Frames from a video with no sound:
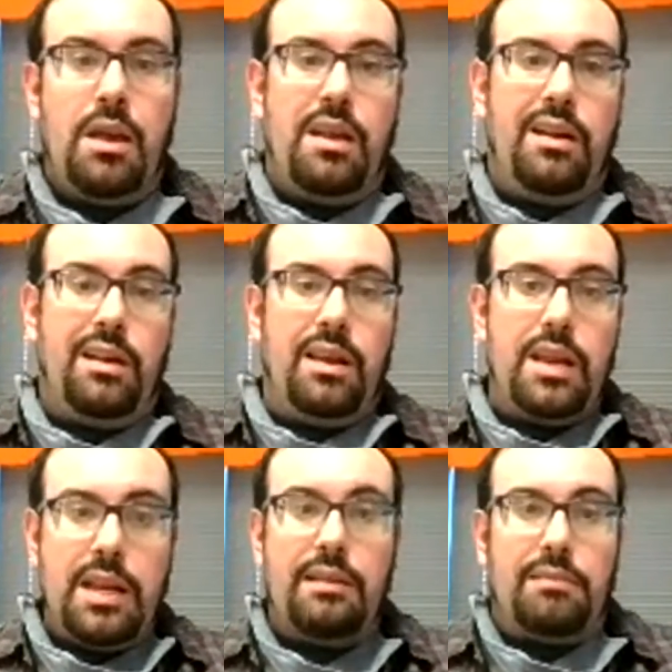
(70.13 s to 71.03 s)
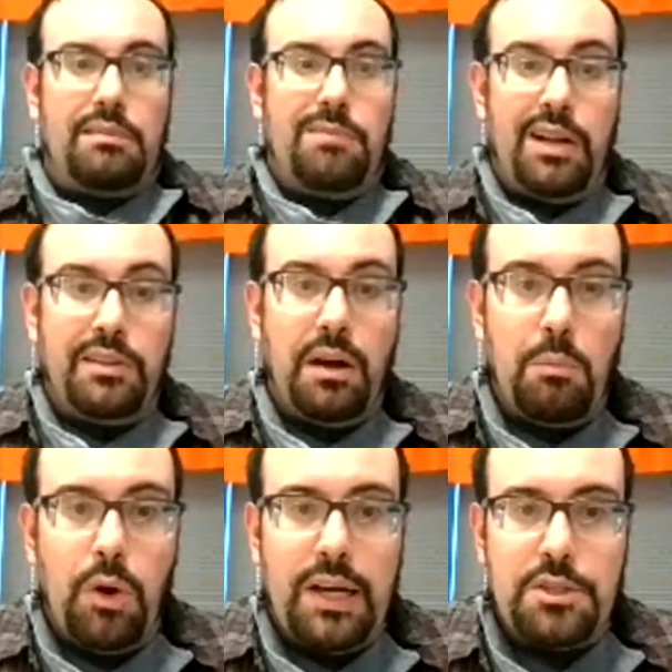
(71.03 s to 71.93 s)
you're going to need a dumb
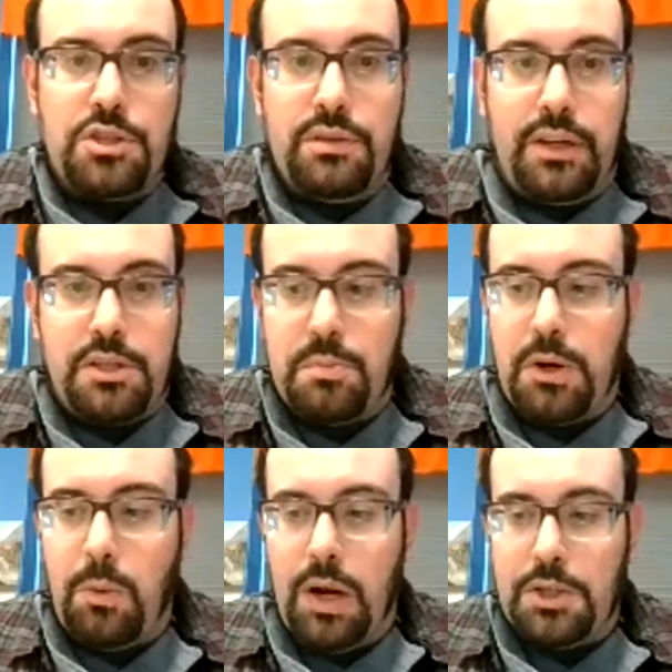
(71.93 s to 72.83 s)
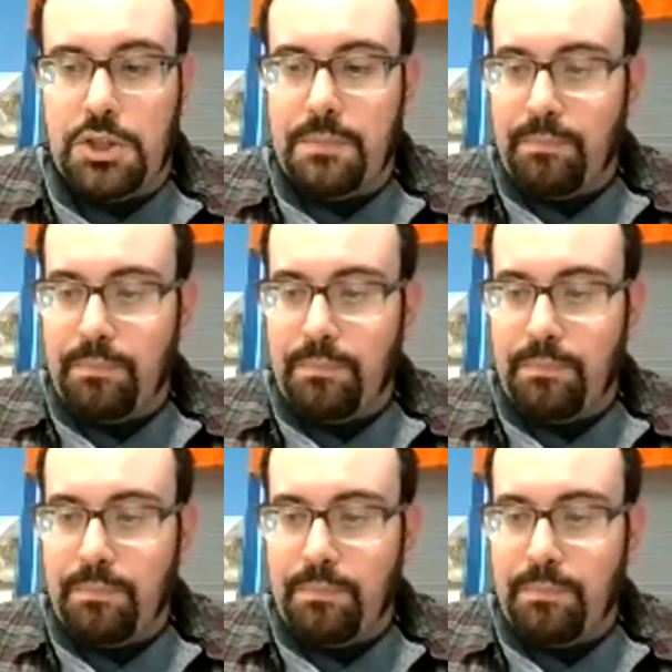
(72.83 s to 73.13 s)
watch, not a smartwatch.